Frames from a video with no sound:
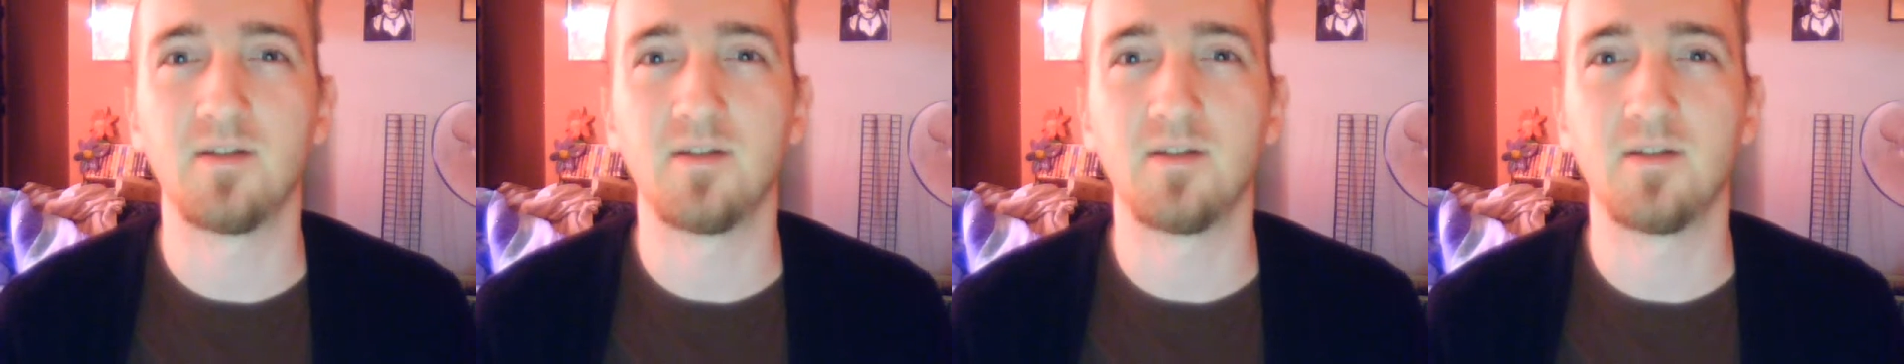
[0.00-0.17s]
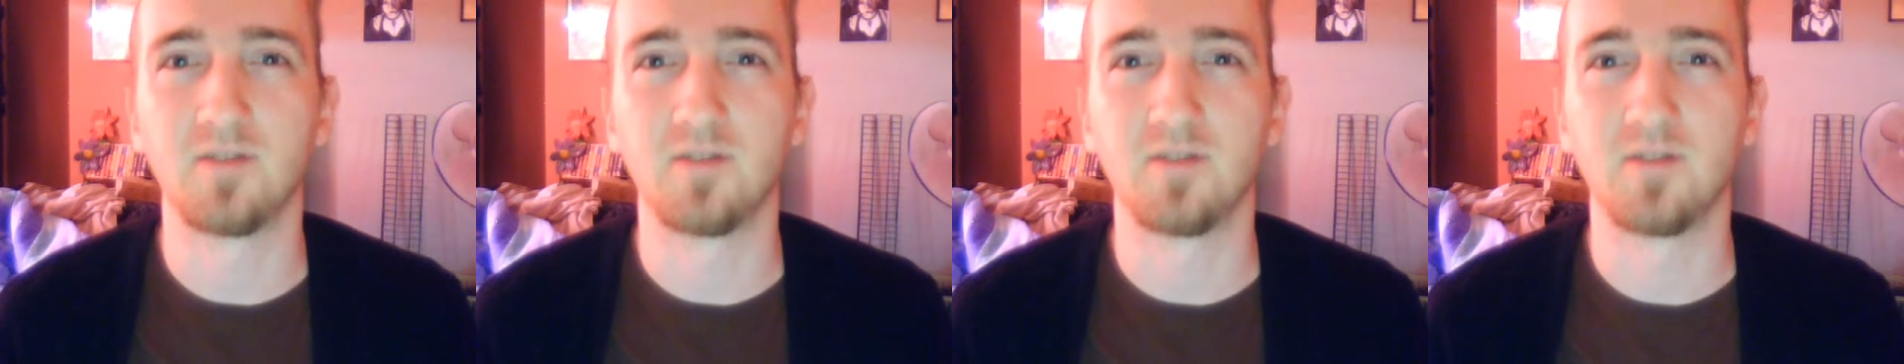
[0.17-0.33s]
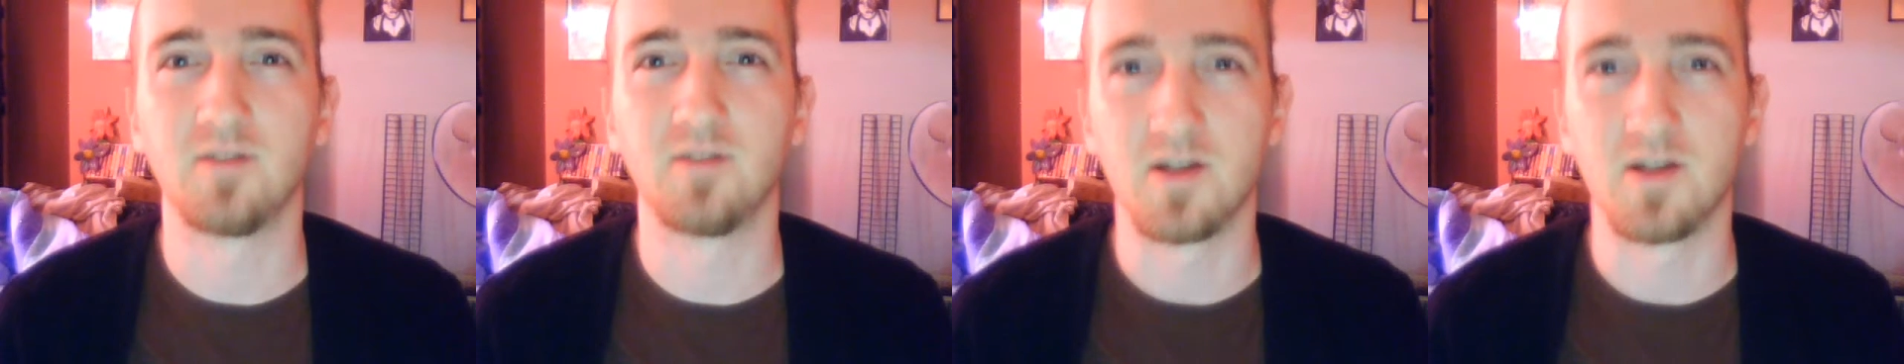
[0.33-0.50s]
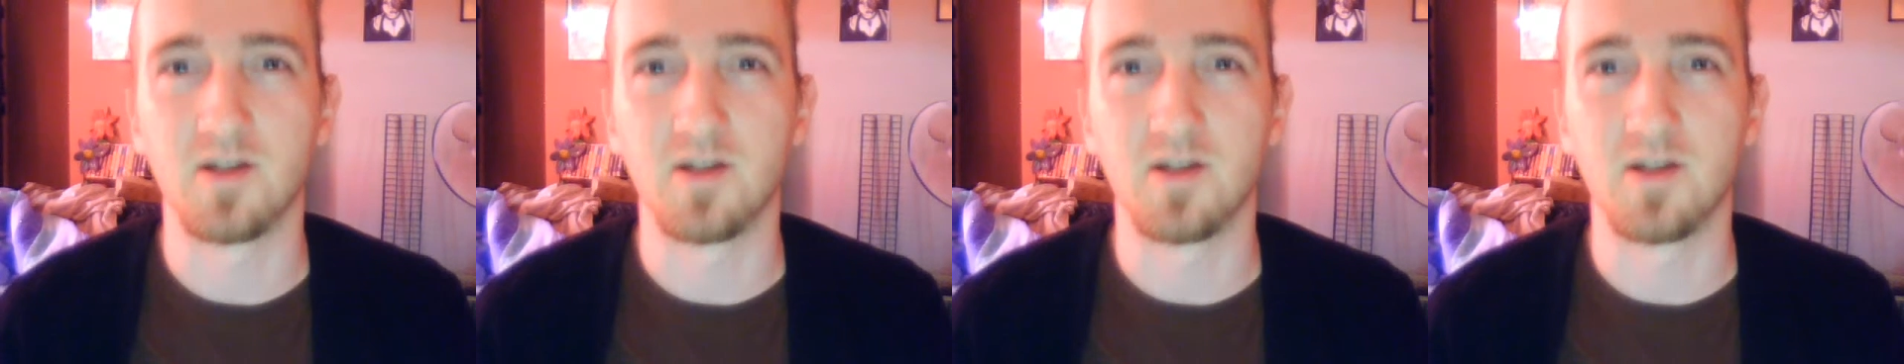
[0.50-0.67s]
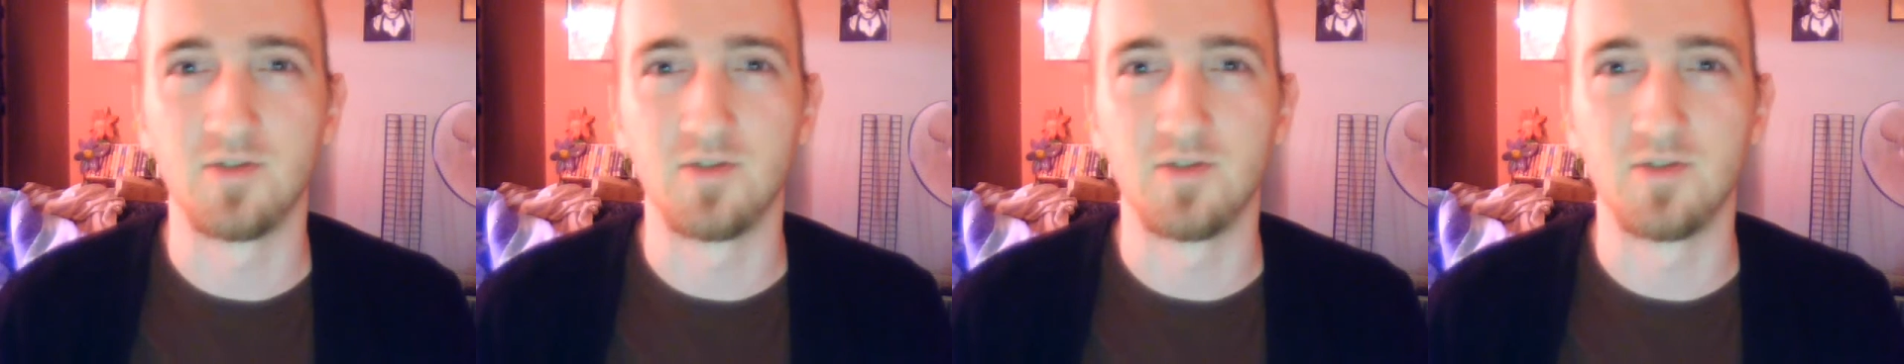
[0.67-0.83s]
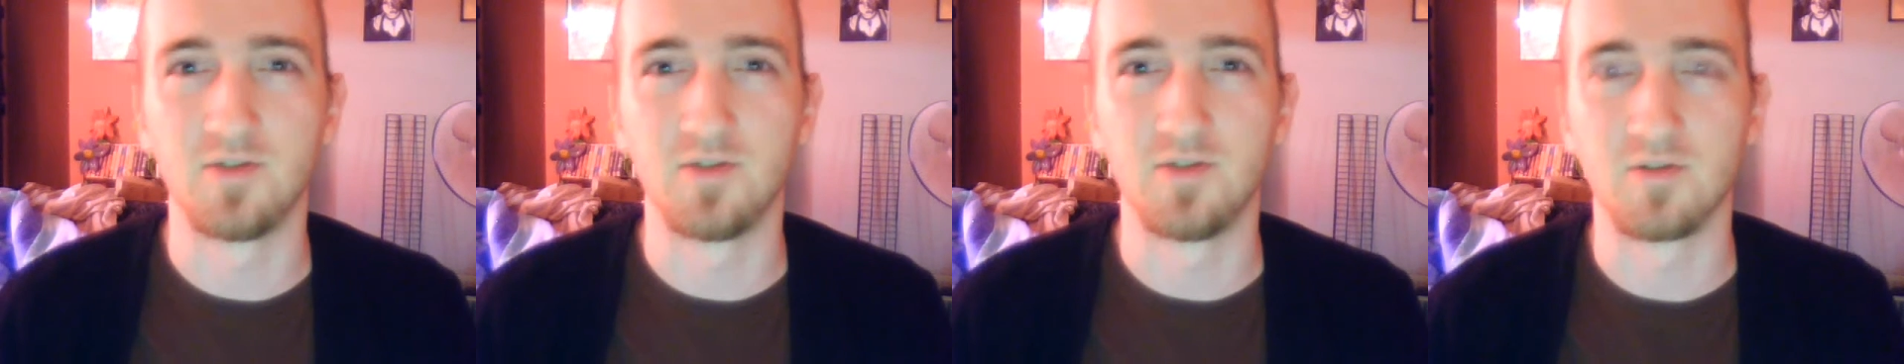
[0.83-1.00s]

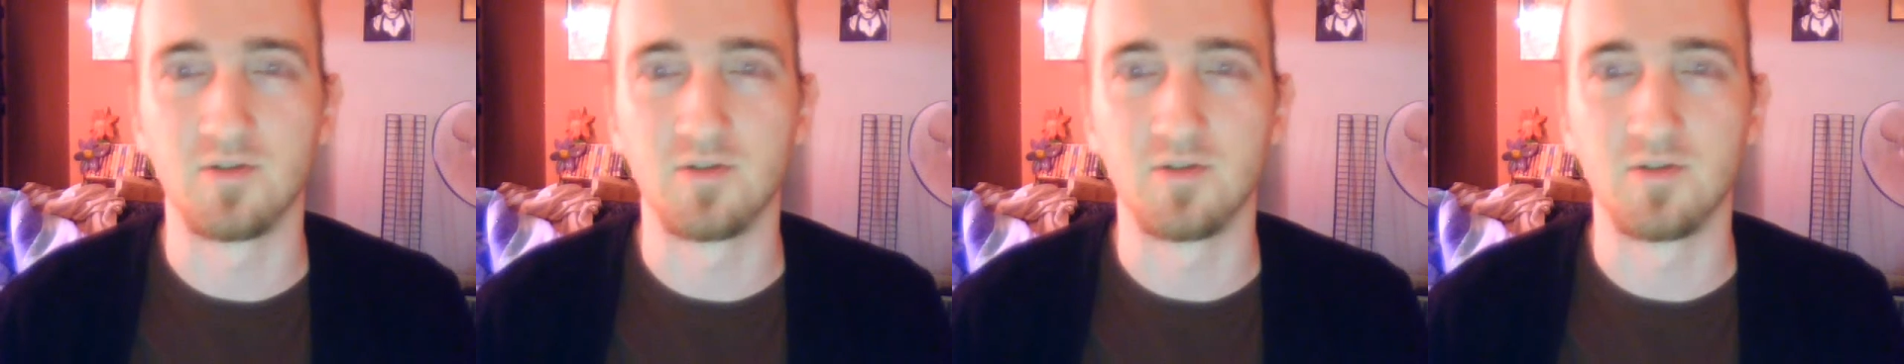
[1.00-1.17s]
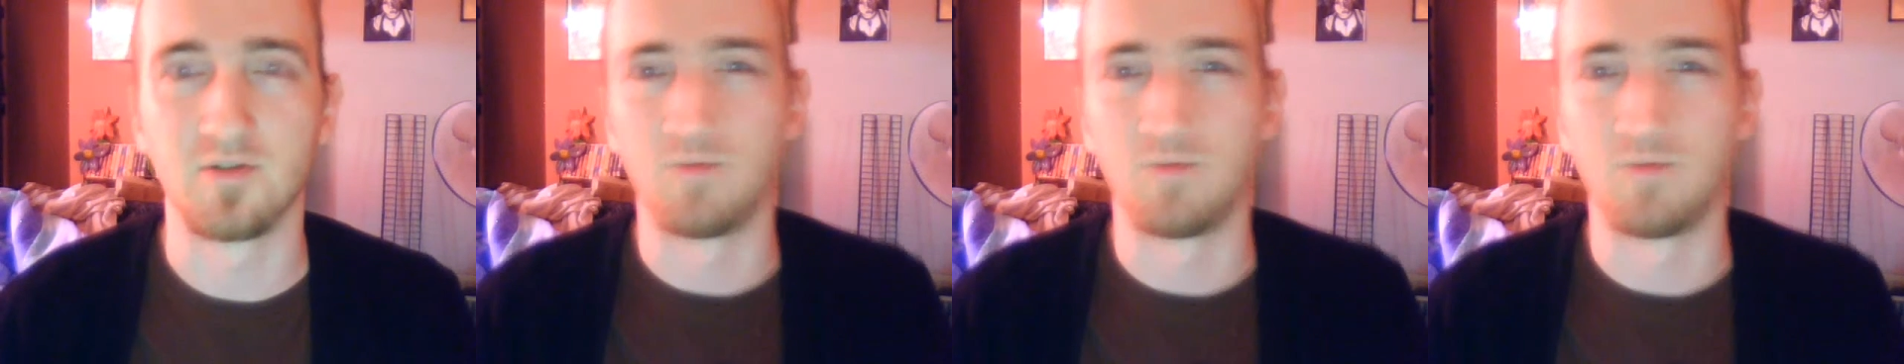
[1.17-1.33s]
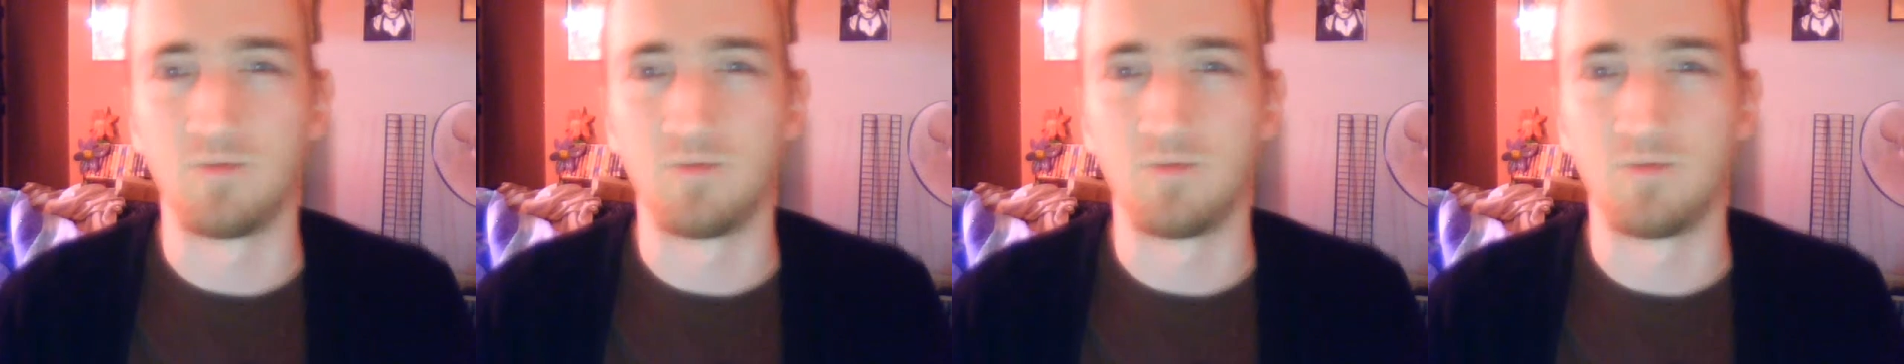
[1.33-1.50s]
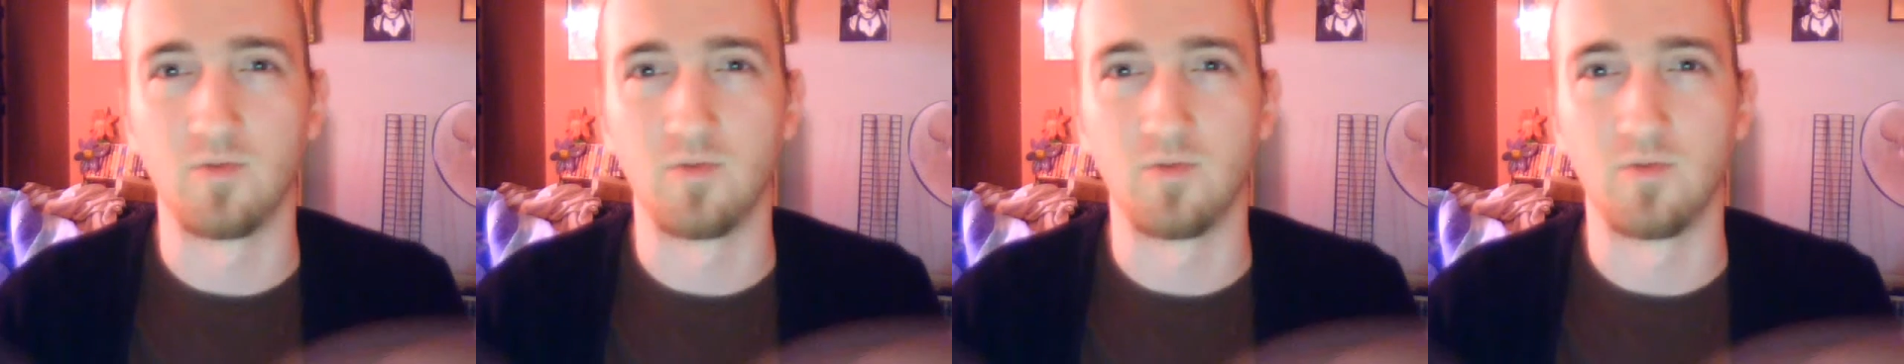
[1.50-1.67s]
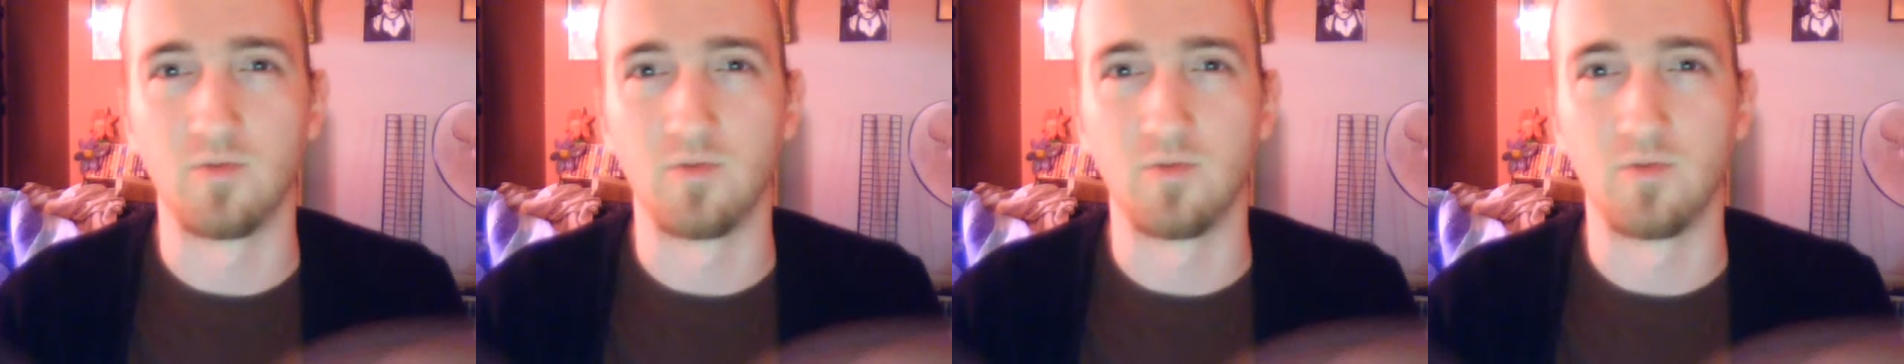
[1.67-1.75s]
Constitution or